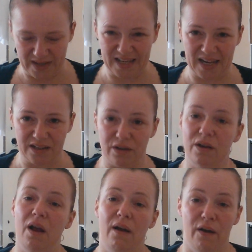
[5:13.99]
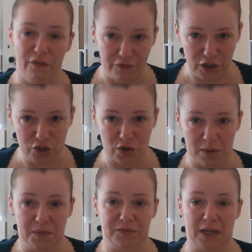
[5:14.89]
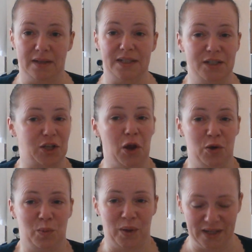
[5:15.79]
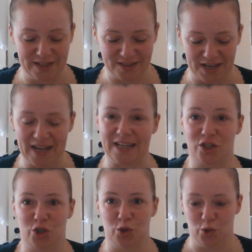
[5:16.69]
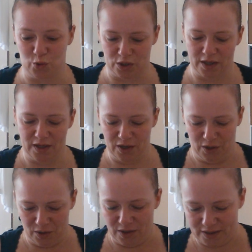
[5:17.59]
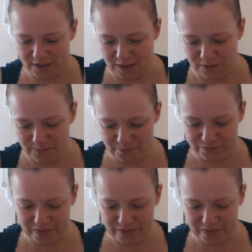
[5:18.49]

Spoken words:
Again, first time I've done it, so please excuse, you know.